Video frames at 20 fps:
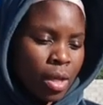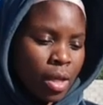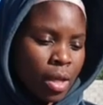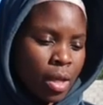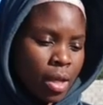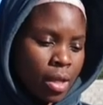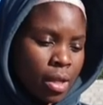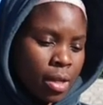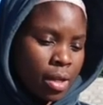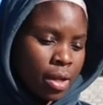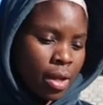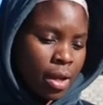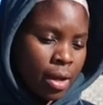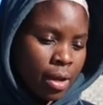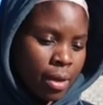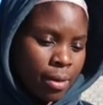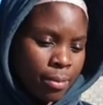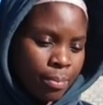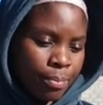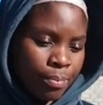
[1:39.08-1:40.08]

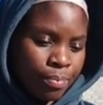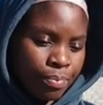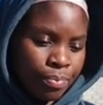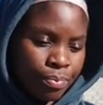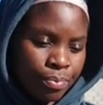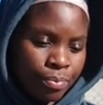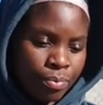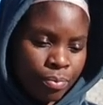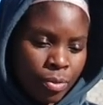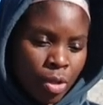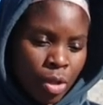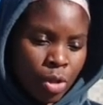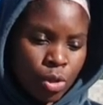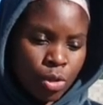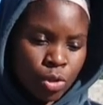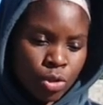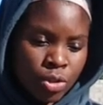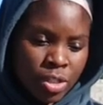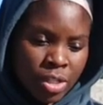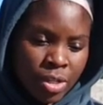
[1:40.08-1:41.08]
And
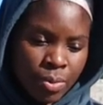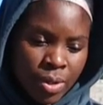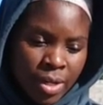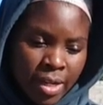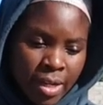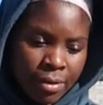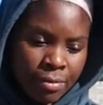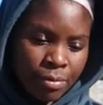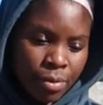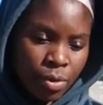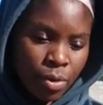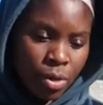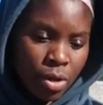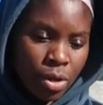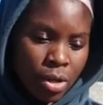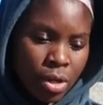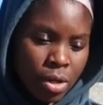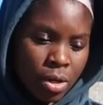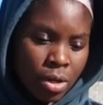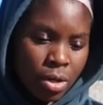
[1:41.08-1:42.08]
usually when
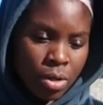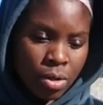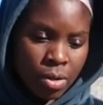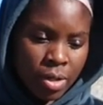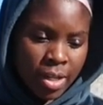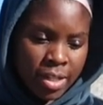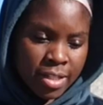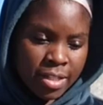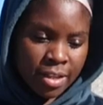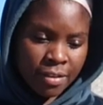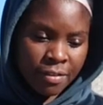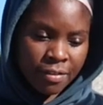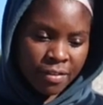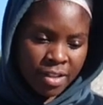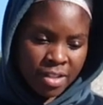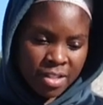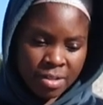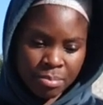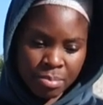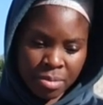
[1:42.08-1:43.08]
a girl gets her
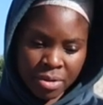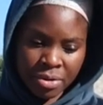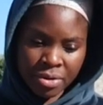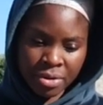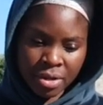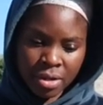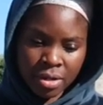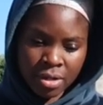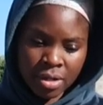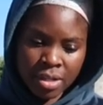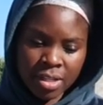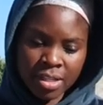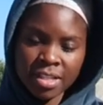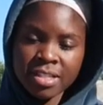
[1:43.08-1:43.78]
first period,